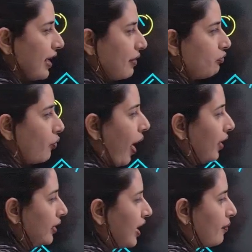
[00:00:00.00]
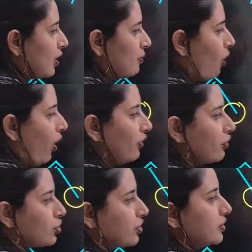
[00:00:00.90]
one double bond which
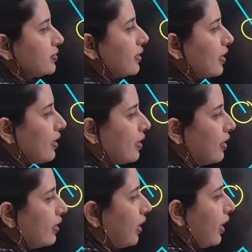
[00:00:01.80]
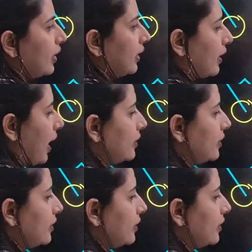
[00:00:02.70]
is a trans.